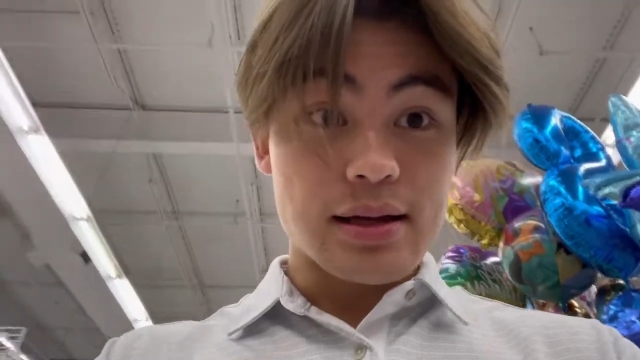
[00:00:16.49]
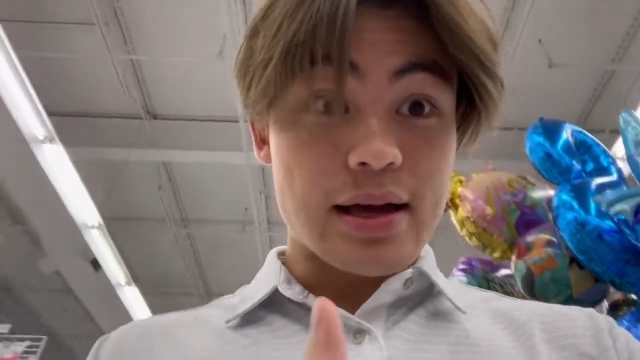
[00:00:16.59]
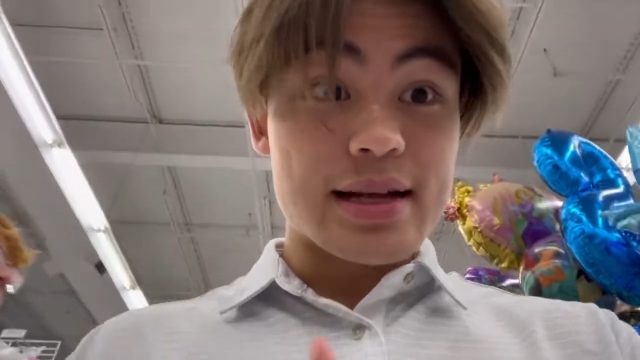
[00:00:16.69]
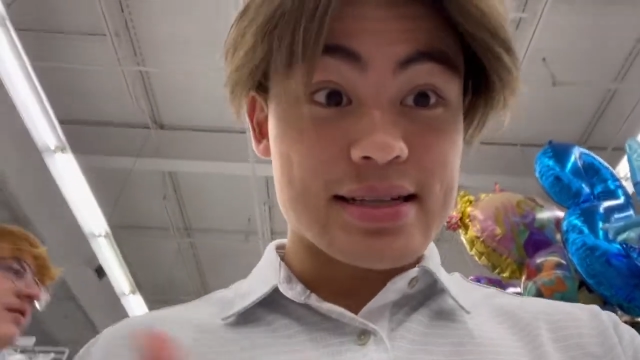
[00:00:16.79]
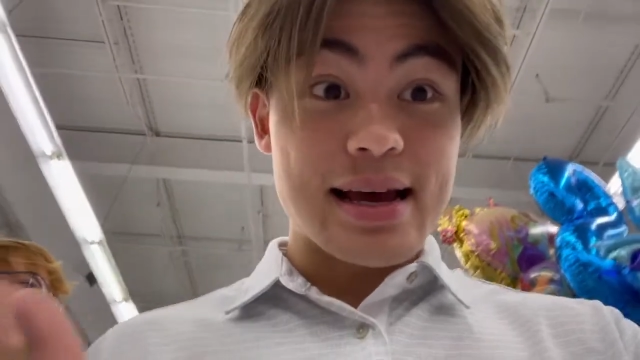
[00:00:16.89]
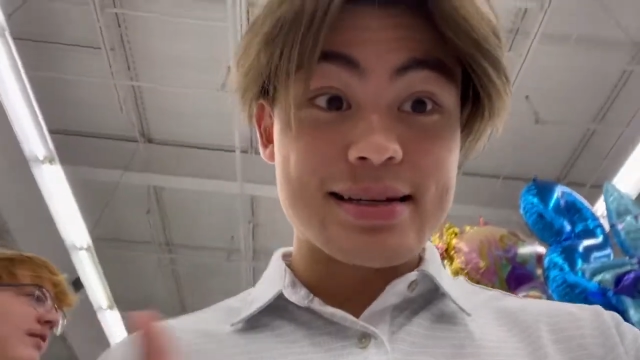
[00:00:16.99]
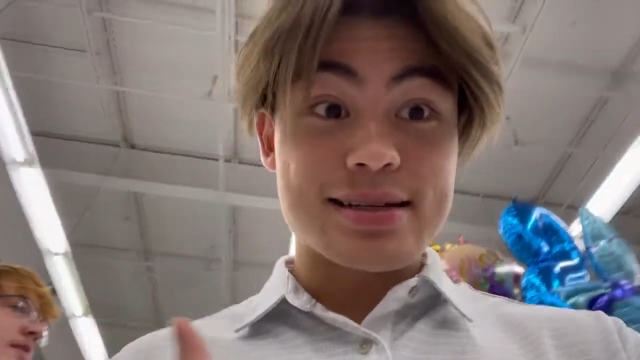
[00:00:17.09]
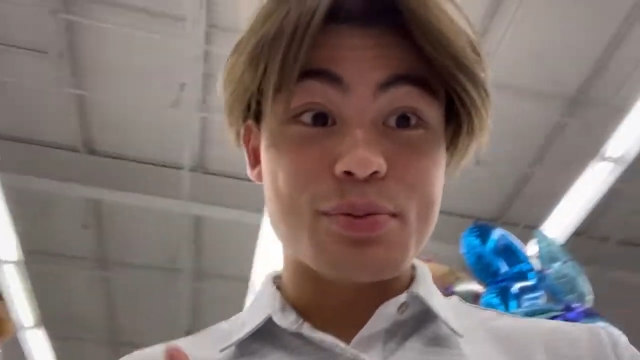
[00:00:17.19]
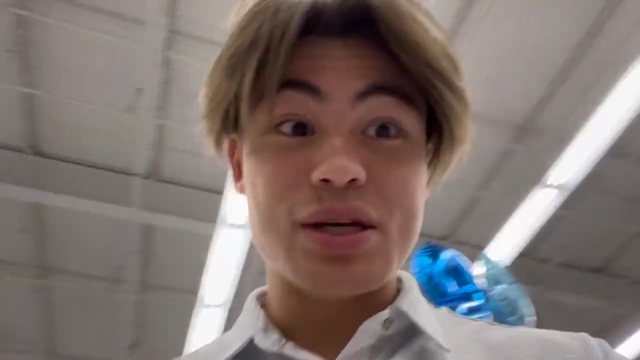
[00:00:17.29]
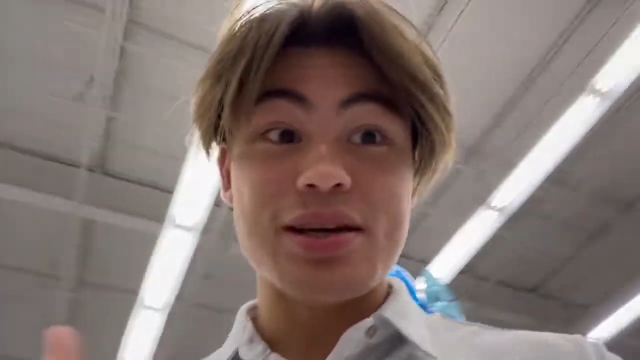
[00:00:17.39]
and attend
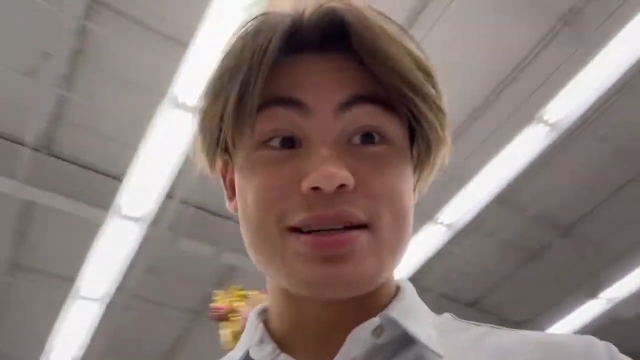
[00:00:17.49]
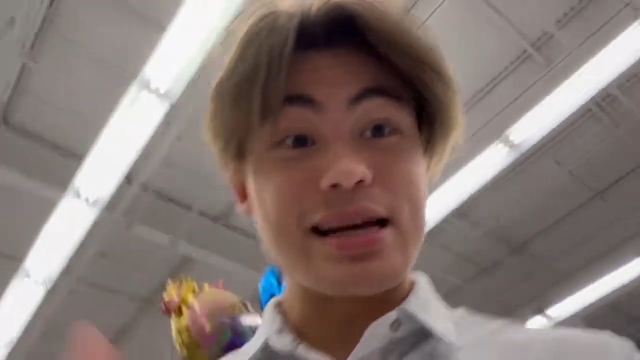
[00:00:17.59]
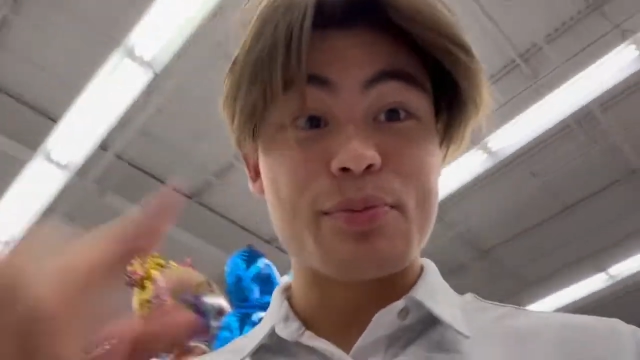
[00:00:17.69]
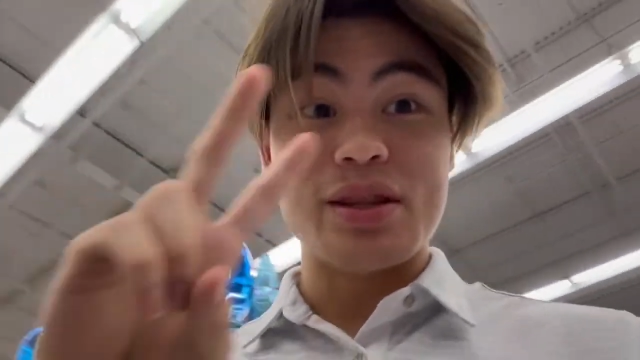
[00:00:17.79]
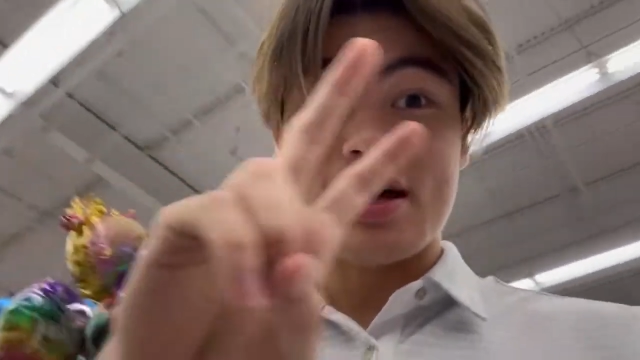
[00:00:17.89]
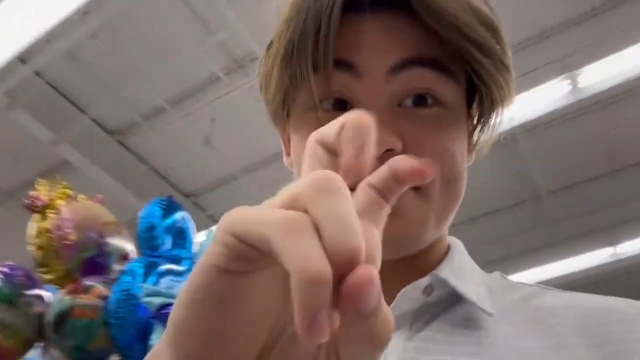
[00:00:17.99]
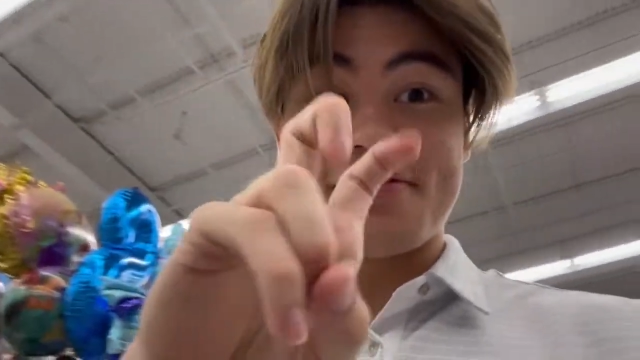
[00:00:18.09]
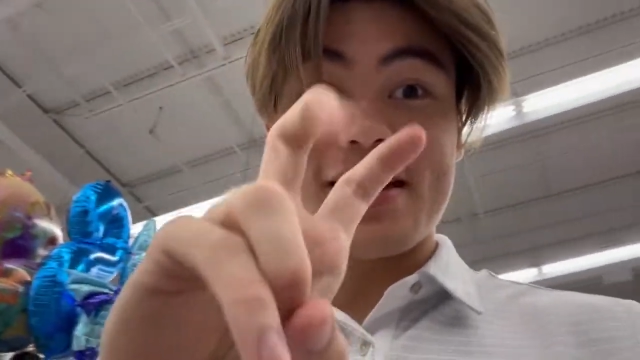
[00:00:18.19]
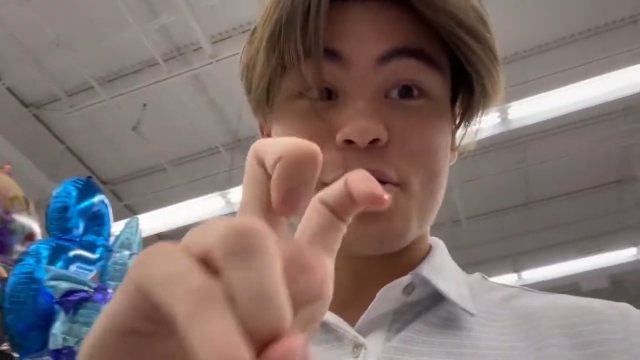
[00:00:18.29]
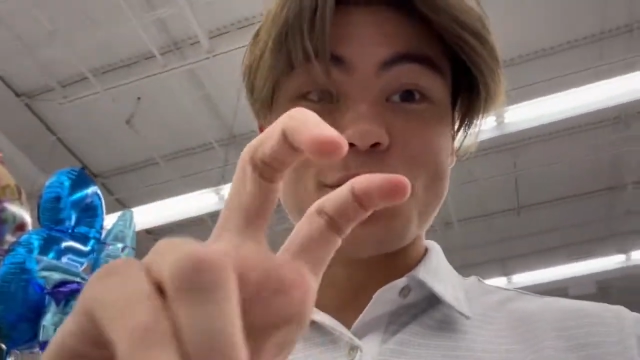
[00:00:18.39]
to me because I'll be that
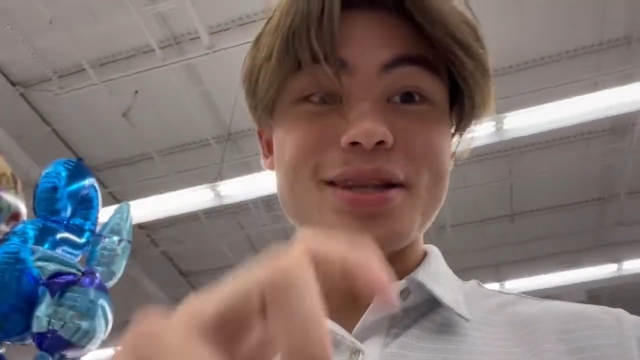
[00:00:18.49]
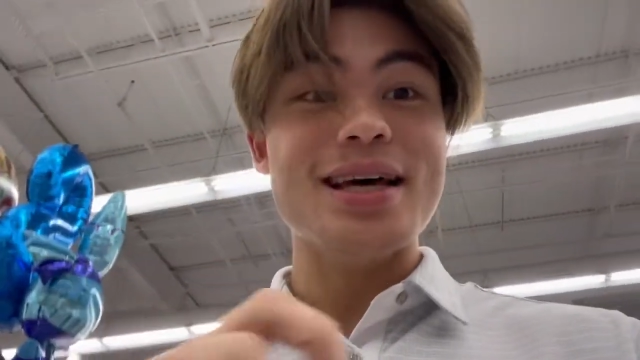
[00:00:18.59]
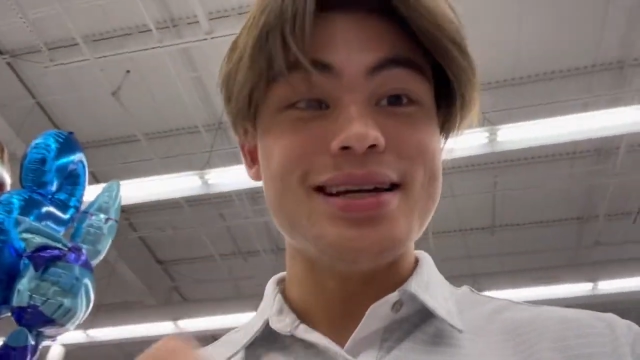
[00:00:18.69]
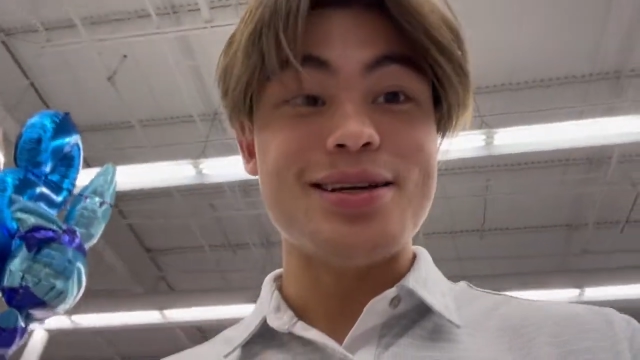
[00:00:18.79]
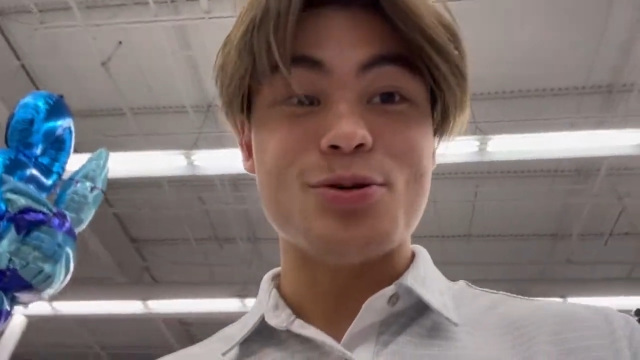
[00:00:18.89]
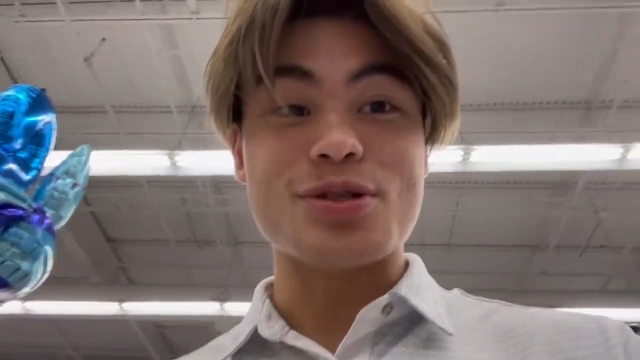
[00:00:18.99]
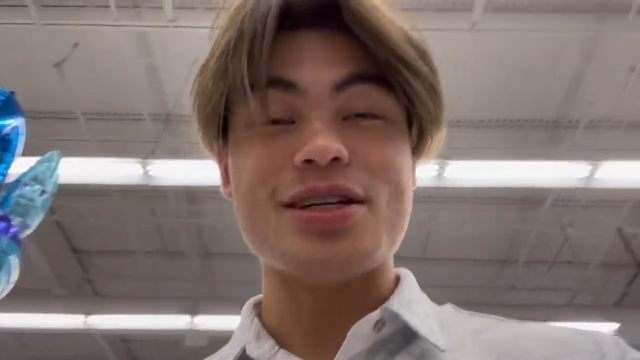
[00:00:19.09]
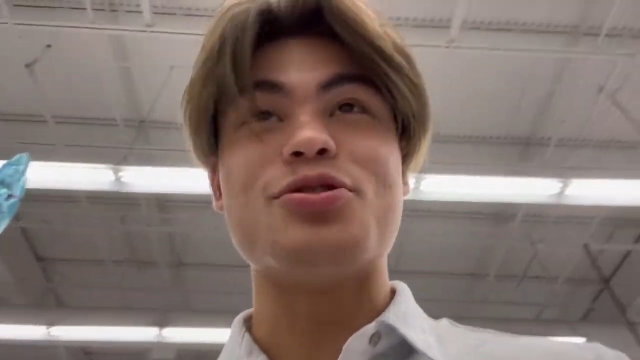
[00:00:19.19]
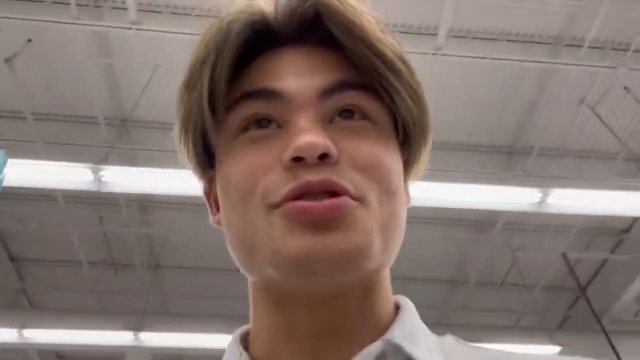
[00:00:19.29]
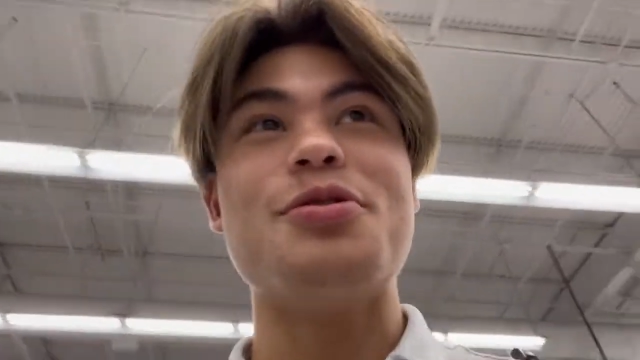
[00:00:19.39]
fake old lady who's
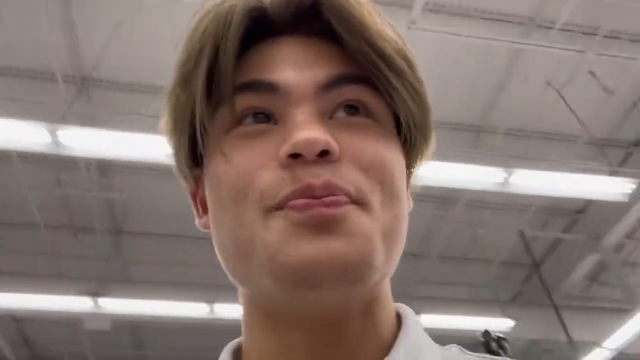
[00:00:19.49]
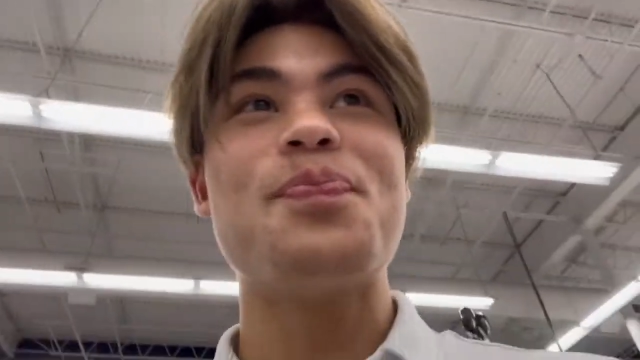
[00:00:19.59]
injured,